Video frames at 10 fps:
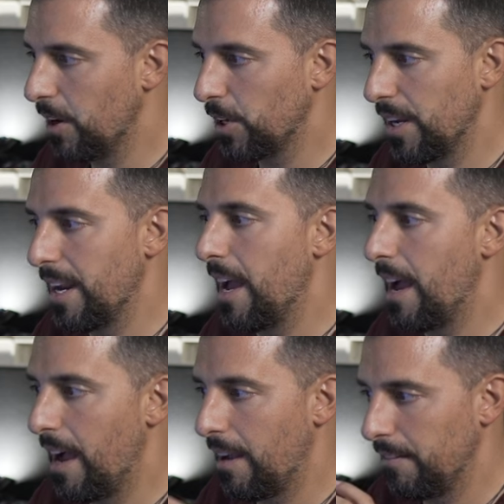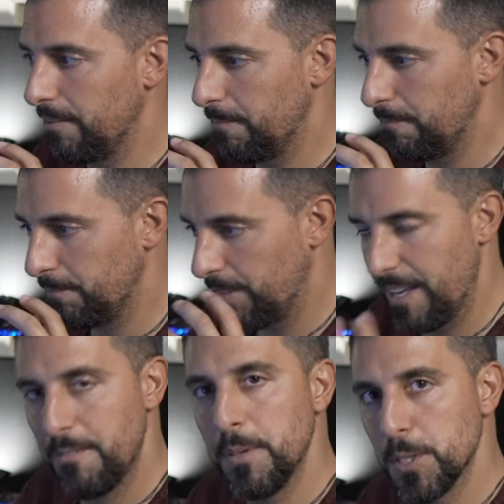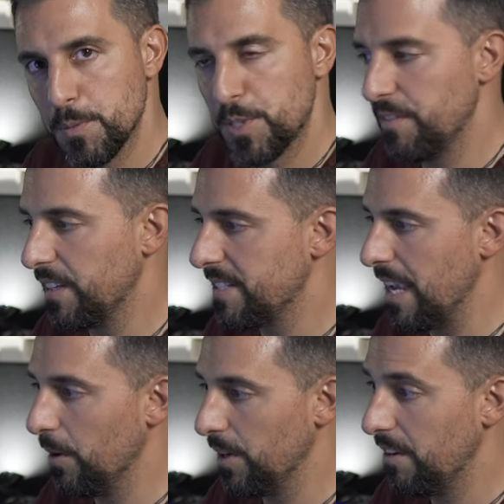are gonna give me a specific sound.